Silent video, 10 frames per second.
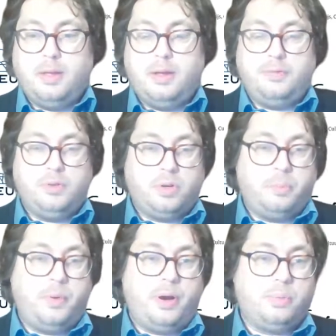If you
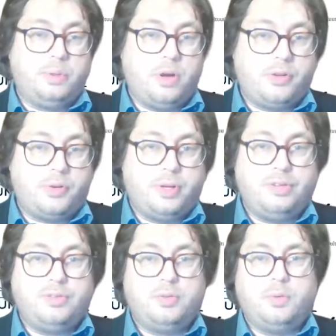compare it with other
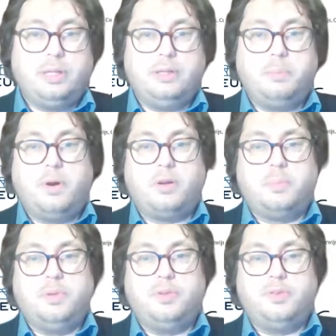history
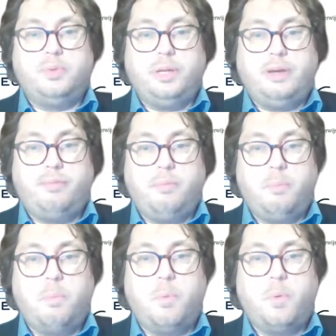departments, we have
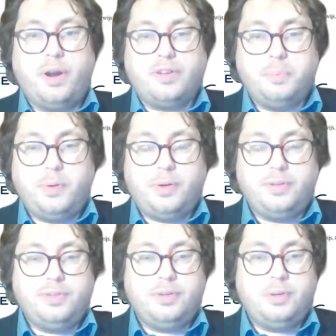more
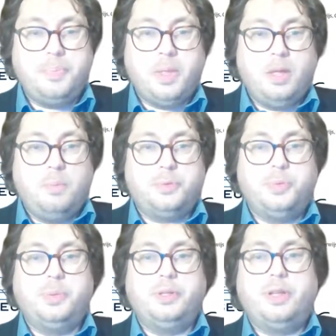experience here, but
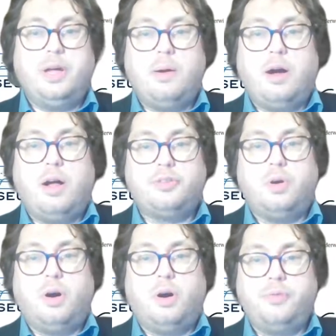we will now
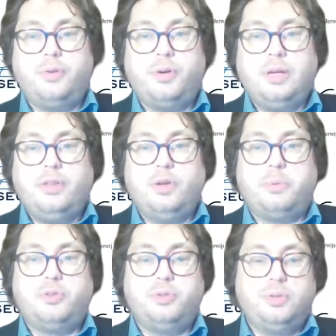also offer the
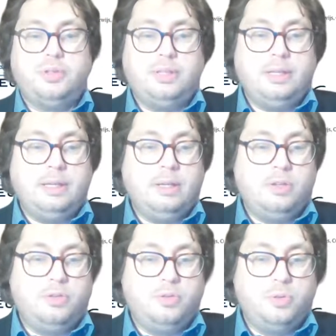opportunity
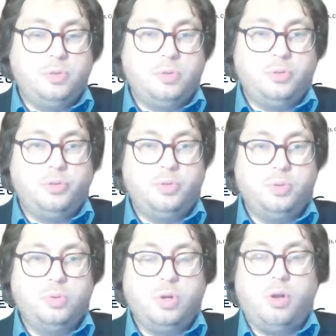to
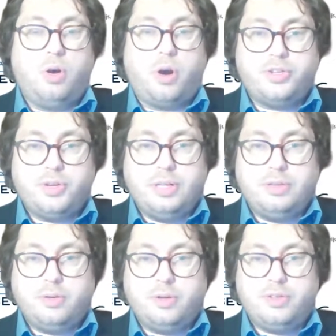do a larger
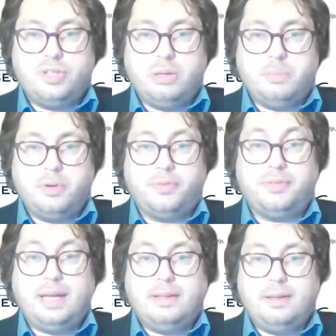internship of
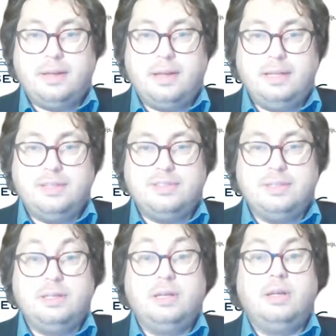10
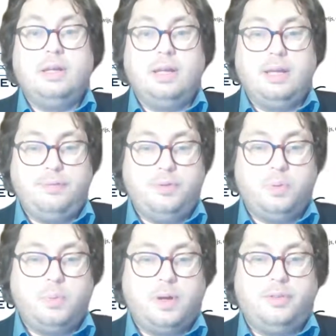EC if you
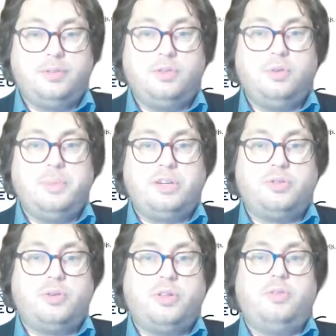want to make
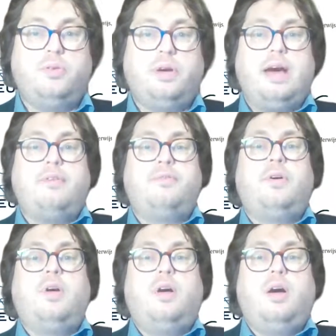sure that you have
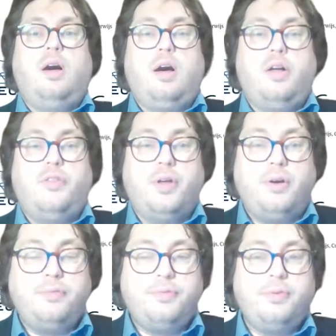
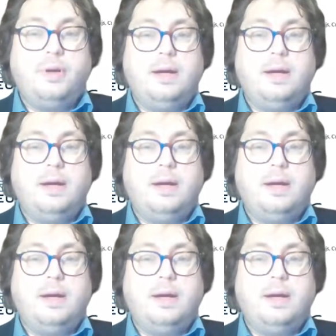enough